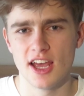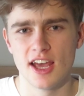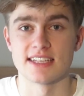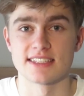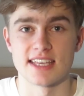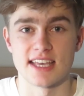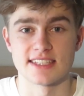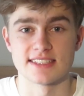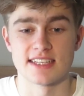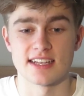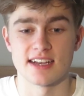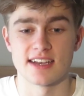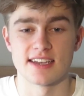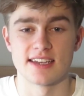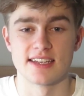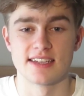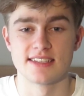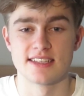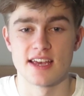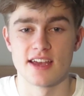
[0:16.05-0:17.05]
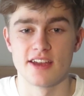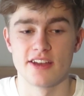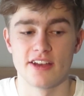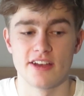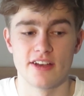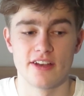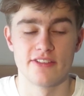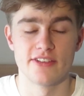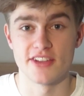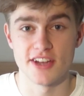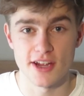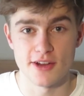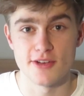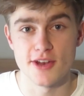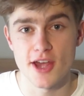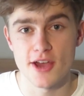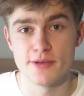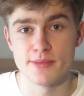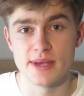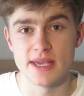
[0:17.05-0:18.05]
Let's get started. So if you don't
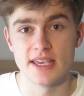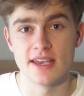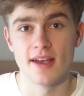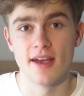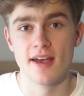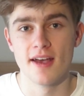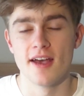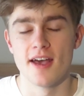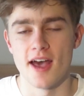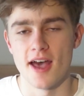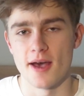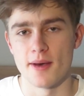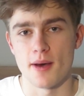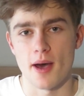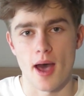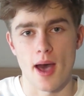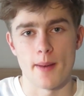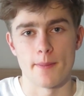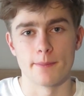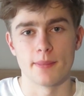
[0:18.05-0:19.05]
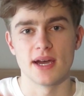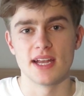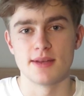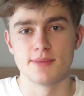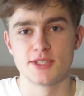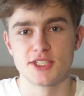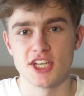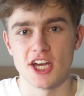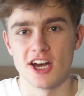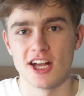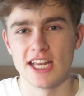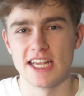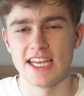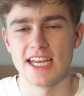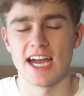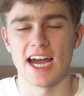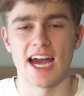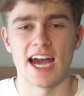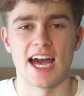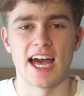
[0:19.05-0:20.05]
know me, my name is
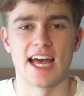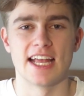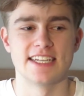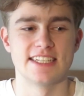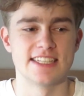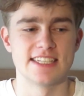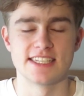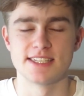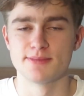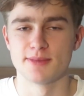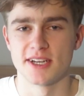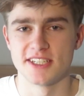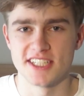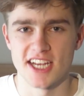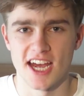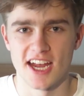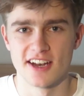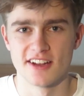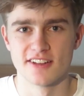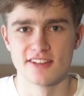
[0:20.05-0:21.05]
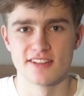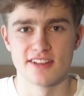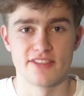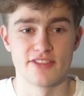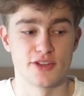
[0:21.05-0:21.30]
Charlie and this is my channel.